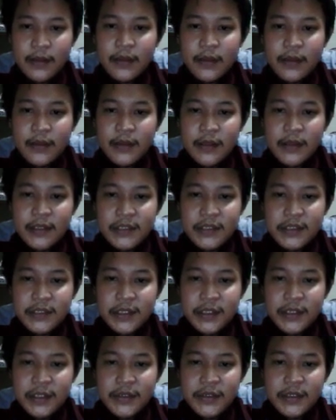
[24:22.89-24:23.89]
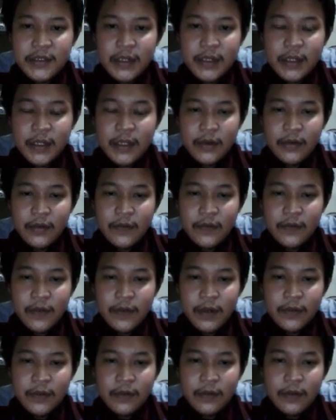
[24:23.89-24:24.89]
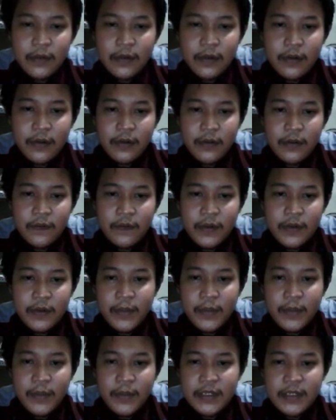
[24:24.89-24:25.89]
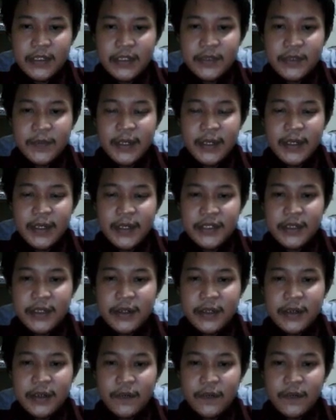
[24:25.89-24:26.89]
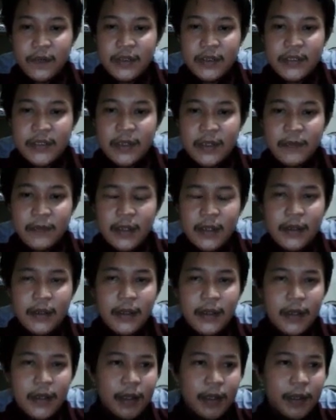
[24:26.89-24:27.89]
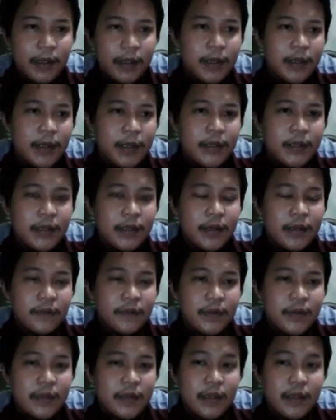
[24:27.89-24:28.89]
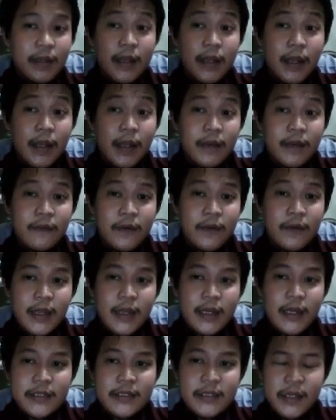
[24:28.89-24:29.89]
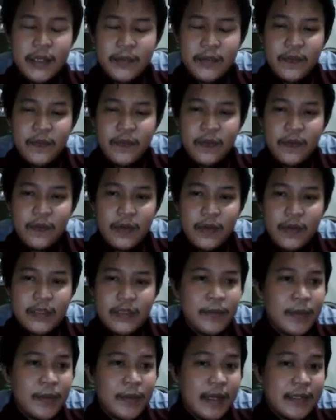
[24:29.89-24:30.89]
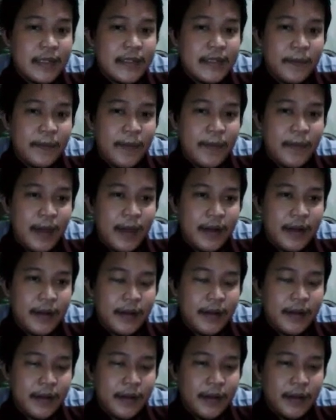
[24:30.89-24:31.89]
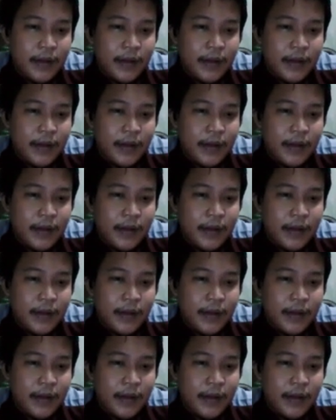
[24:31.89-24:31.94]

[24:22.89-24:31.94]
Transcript: Translation using a loan word or loan word plus explanation. Yeah, for example, like what I said before, for example, Rajaban, ya.